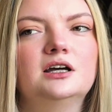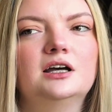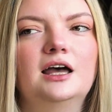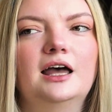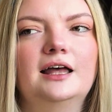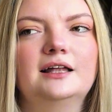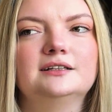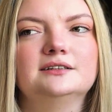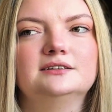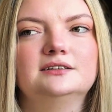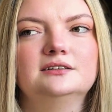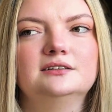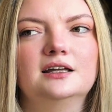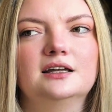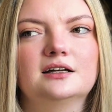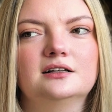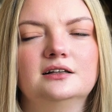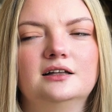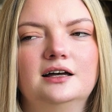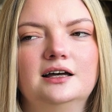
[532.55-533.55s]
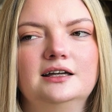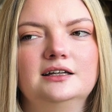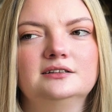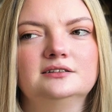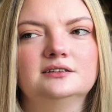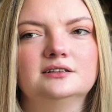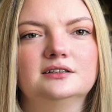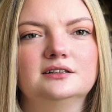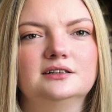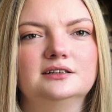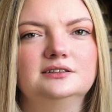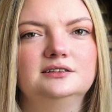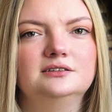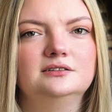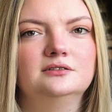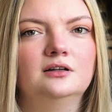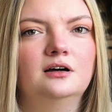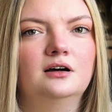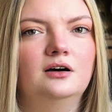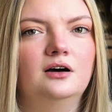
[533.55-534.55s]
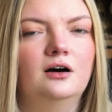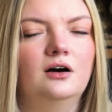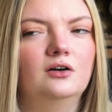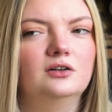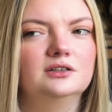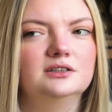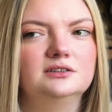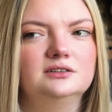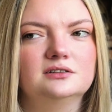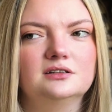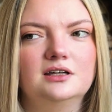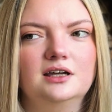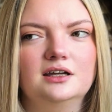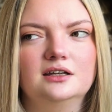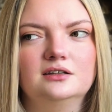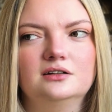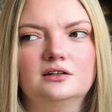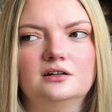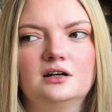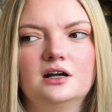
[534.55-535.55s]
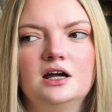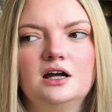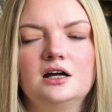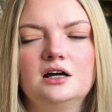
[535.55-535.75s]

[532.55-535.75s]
and the neckline didn't hold it together,